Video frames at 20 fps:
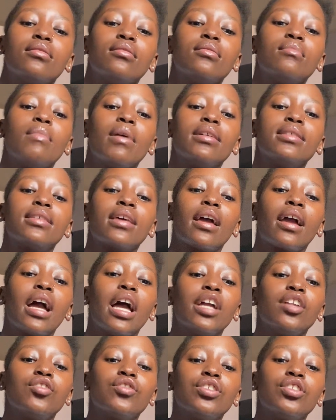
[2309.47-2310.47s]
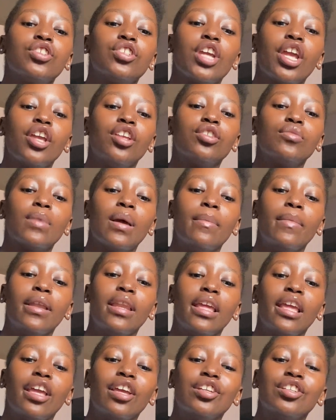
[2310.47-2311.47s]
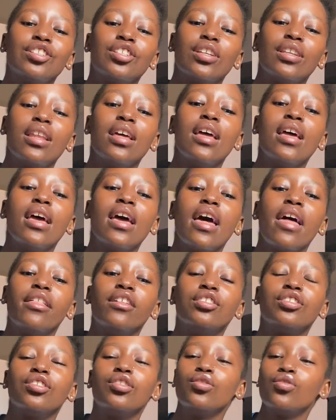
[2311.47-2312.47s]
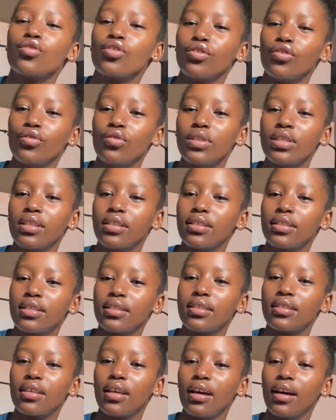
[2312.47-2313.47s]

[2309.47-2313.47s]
my psychiatrist changed my medication, and then she introduced this